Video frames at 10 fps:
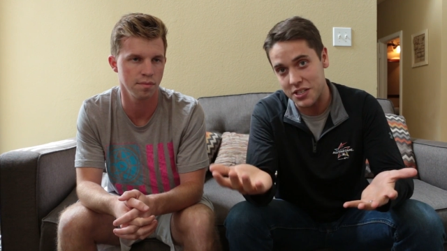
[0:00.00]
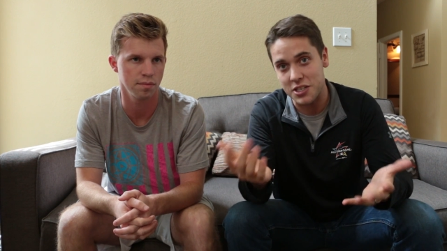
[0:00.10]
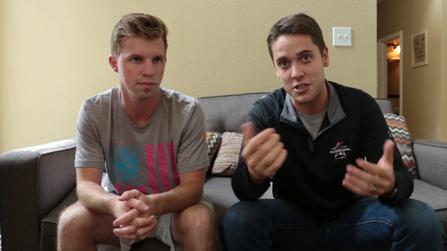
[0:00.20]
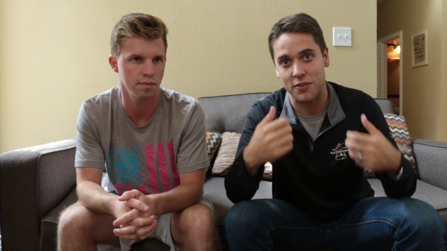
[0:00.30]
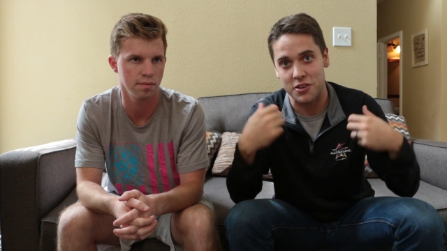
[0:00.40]

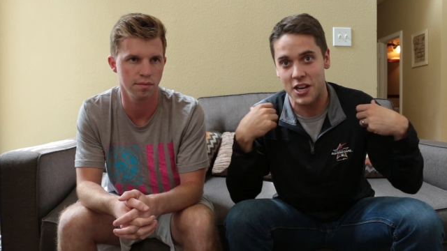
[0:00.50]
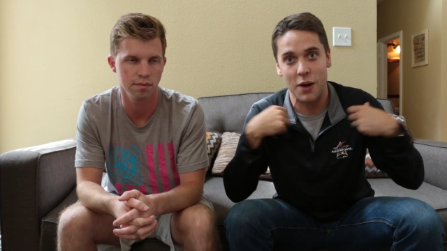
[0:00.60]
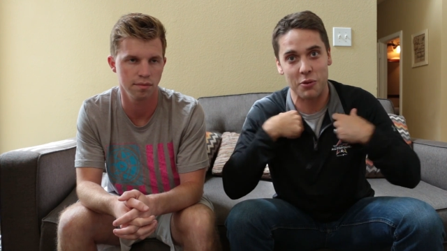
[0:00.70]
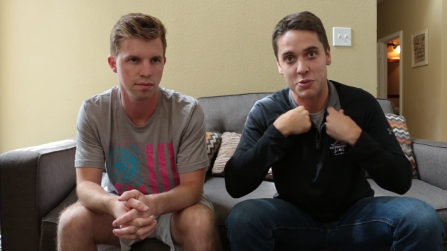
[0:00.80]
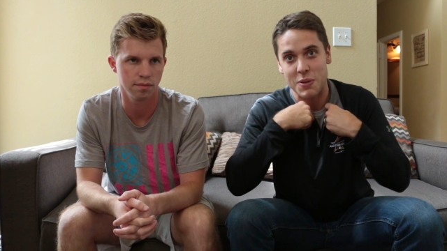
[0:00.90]
Speaker 1: present, so if there's
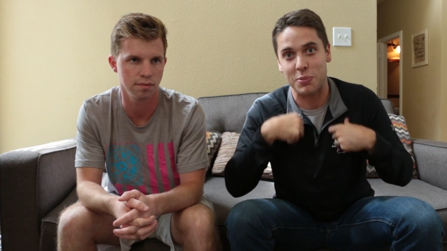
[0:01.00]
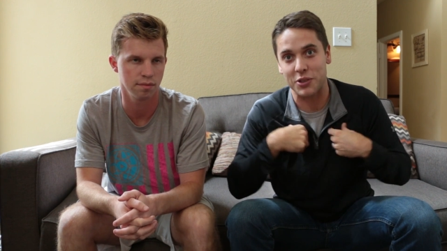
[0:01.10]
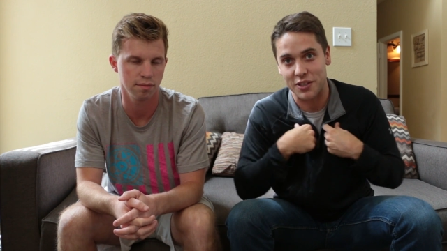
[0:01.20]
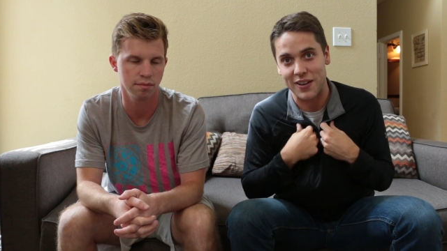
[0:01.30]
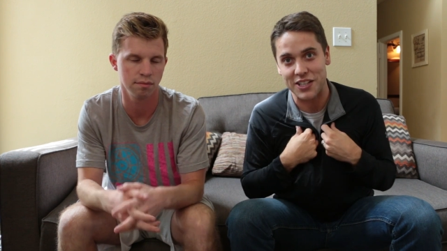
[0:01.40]
not one of those
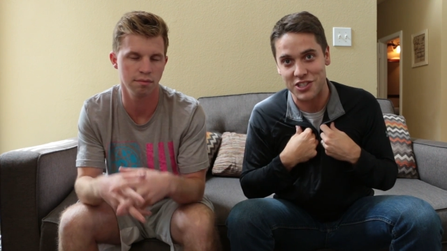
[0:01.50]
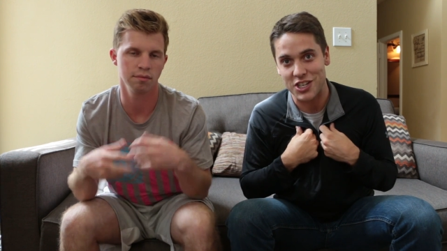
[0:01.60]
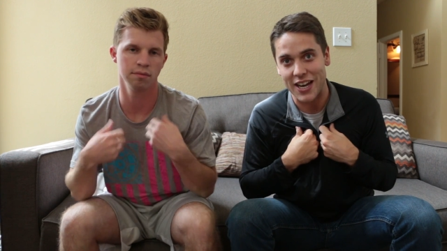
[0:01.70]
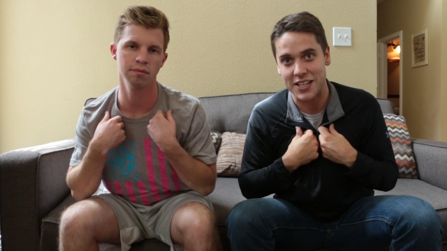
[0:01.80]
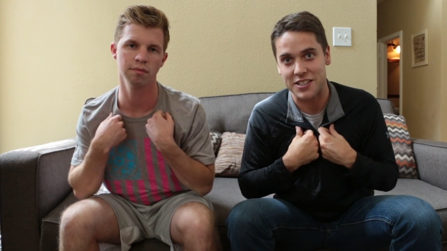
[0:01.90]
people in the fancy
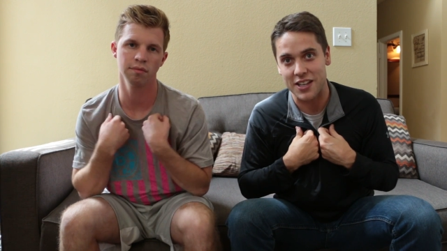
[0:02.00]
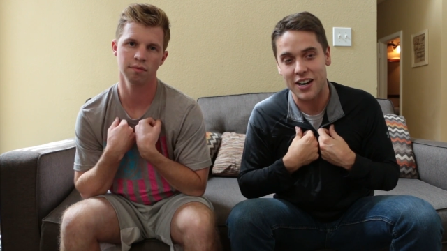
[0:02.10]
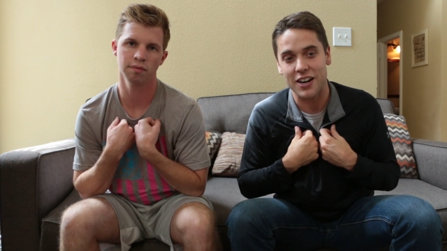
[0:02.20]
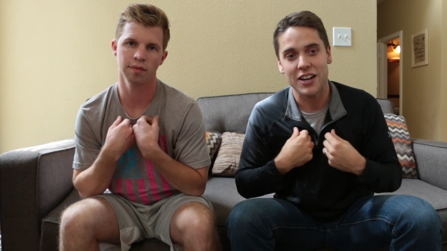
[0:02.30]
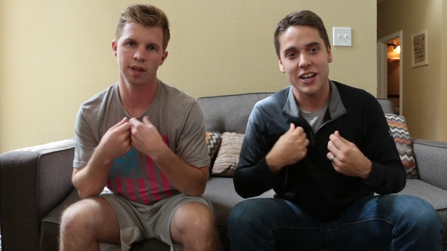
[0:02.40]
jackets
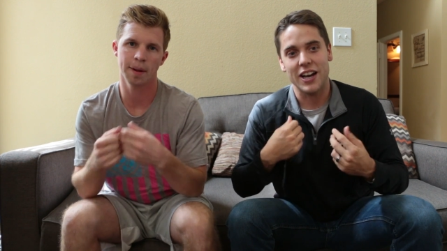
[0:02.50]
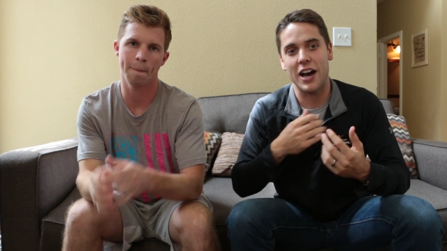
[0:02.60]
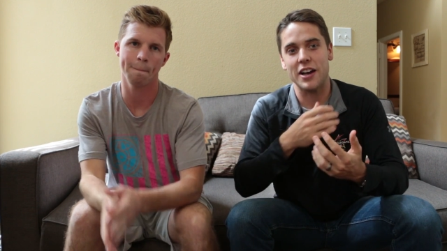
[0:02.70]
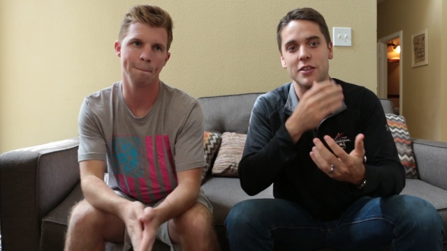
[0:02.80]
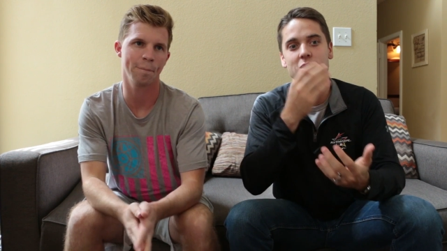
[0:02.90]
there,
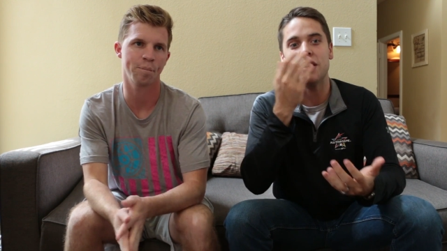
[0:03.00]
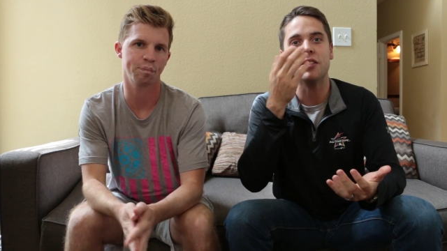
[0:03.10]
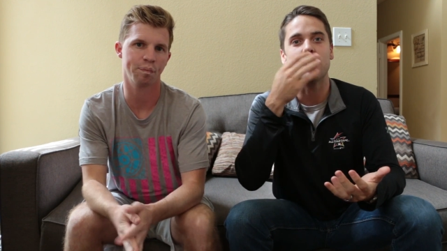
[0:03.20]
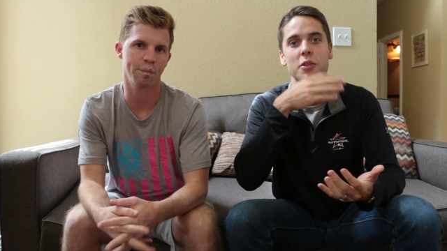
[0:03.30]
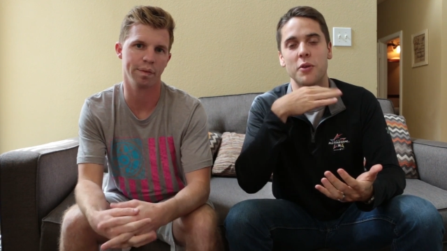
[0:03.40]
uh, you
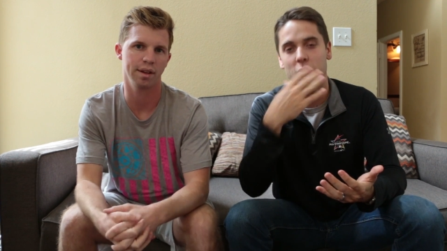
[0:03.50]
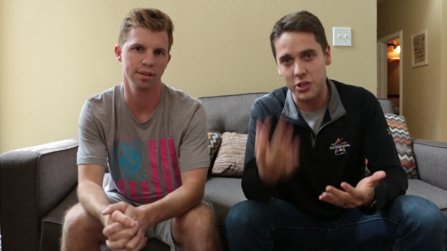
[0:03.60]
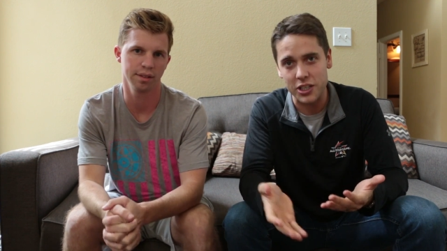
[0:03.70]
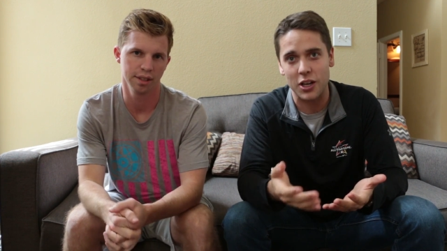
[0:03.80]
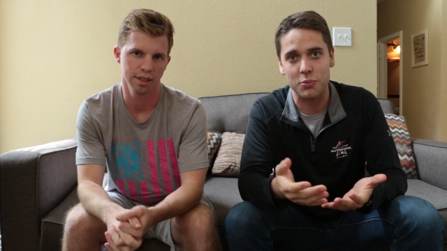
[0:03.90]
need to go through a
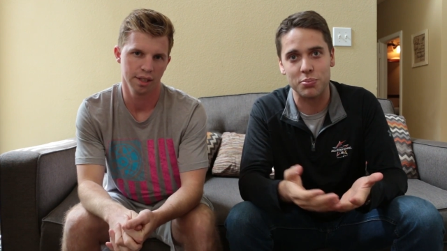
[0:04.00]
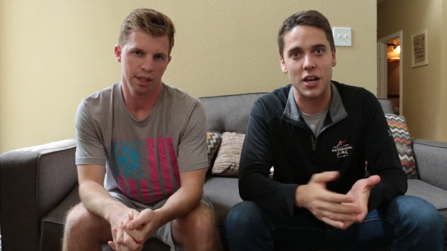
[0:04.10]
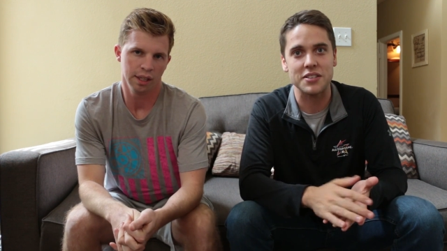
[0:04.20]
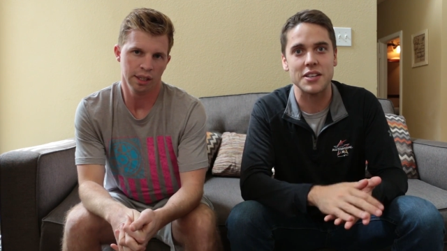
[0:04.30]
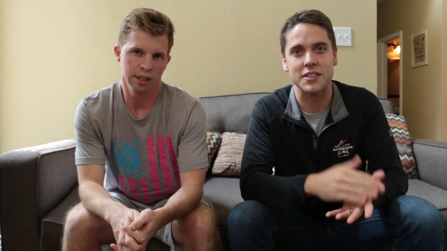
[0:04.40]
really long
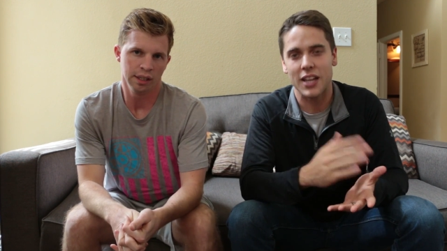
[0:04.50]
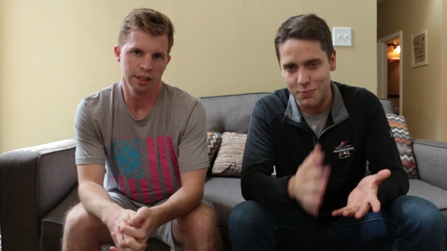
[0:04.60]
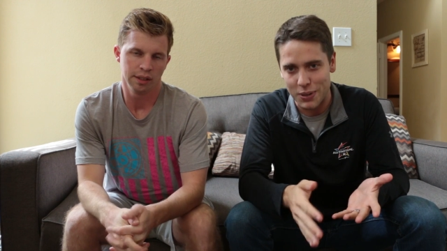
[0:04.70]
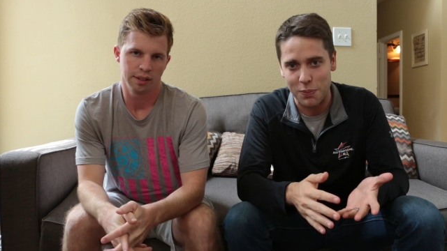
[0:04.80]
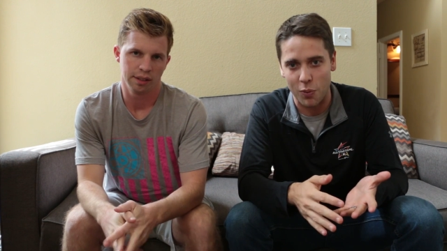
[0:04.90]
process, a
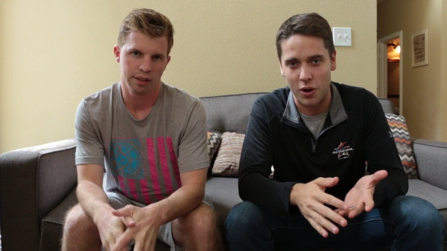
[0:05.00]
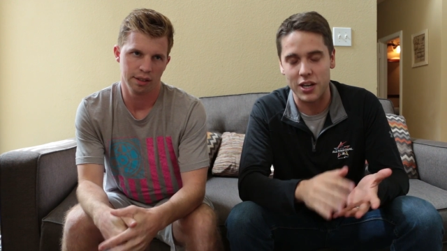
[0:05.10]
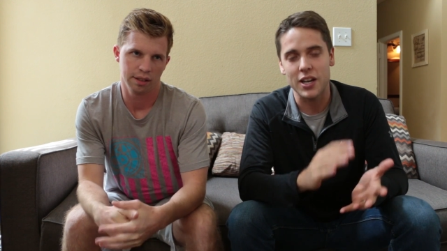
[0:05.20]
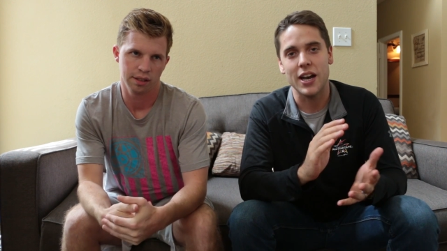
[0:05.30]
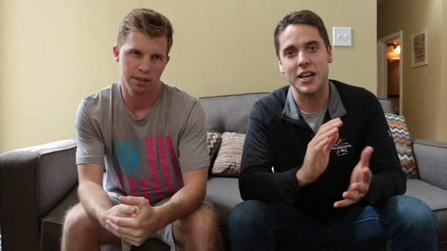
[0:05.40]
lot of
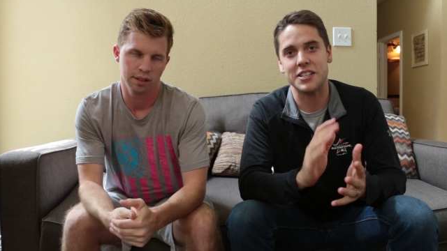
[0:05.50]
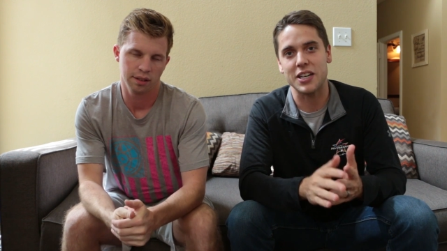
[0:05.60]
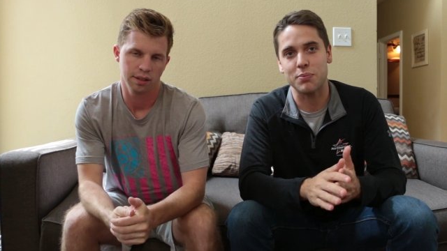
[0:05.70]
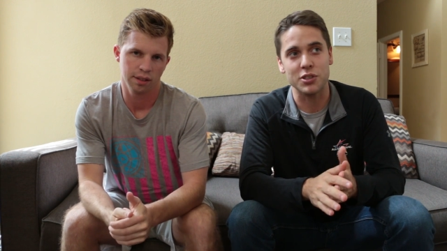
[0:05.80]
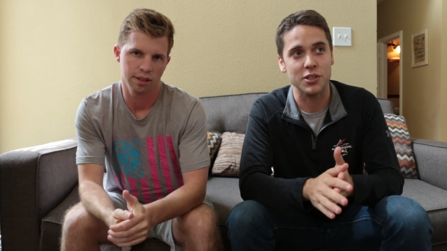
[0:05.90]
paperwork uh, to
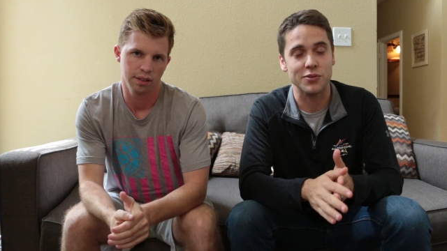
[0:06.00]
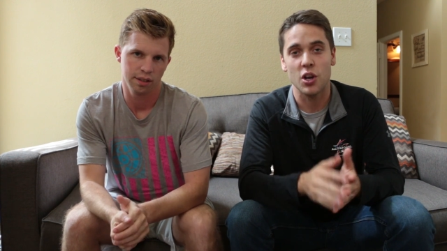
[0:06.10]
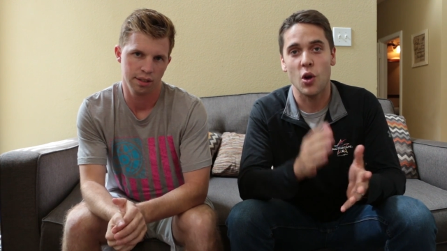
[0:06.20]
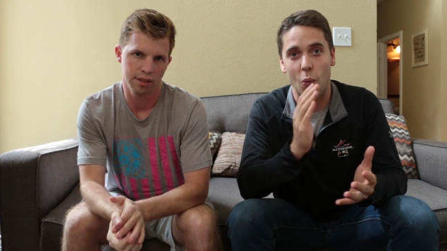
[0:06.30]
get approved.